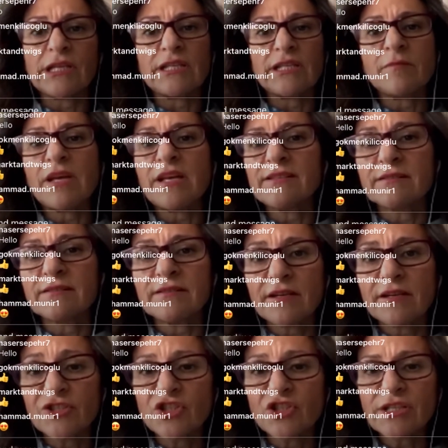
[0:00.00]
denim hasn't
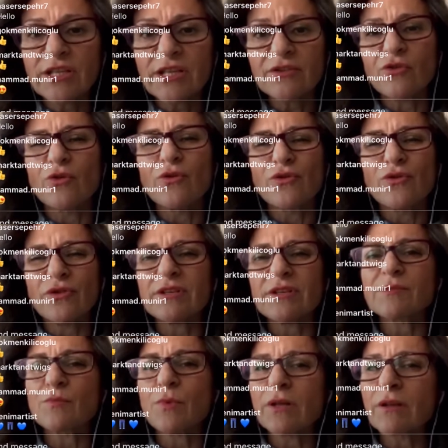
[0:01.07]
touched yet, although
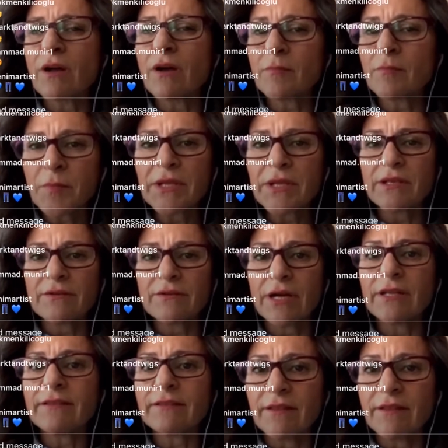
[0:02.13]
there's one company
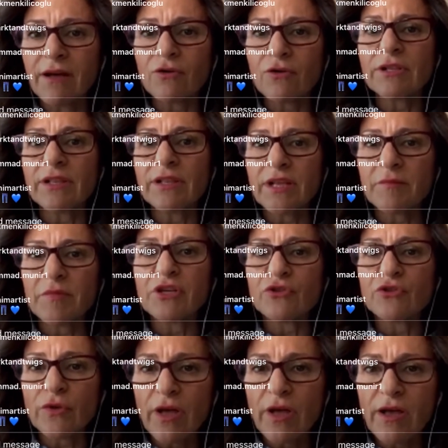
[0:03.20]
right now
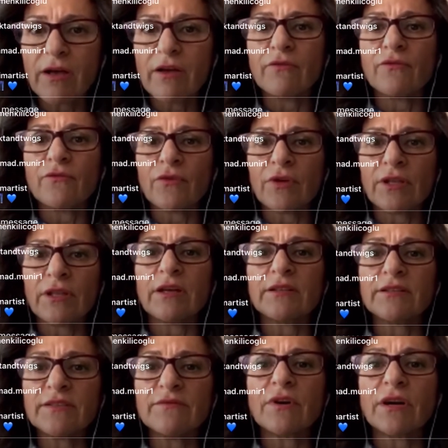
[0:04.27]
claiming to have an
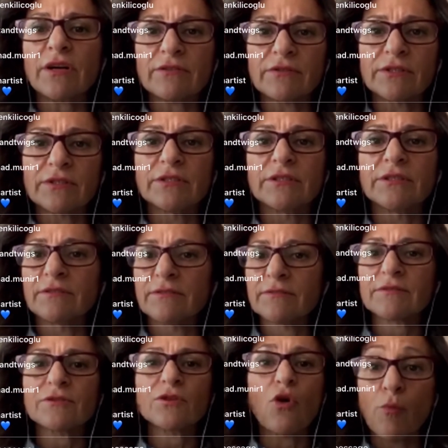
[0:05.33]
antiviral
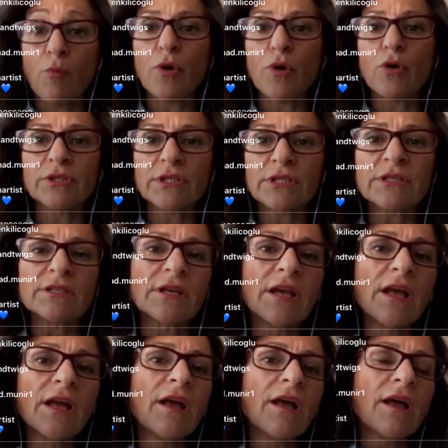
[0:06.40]
component.
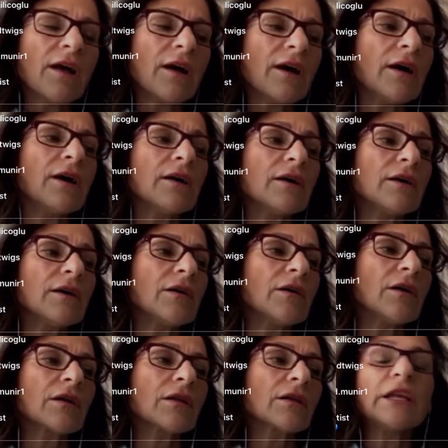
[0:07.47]

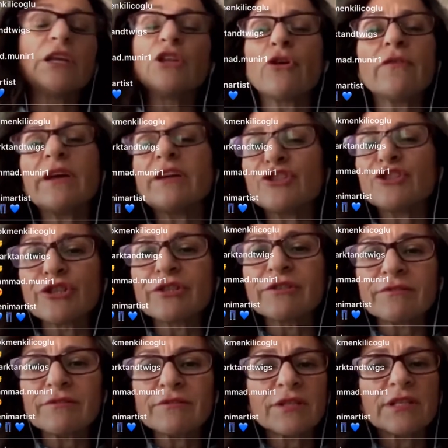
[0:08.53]

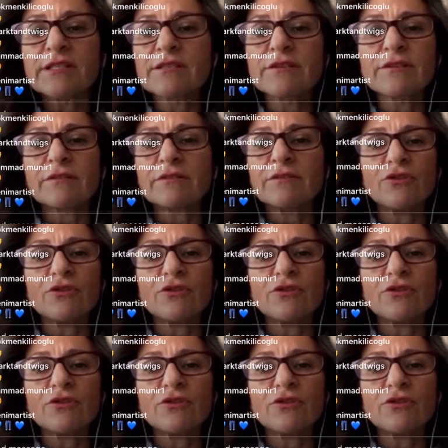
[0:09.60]
Innovation is,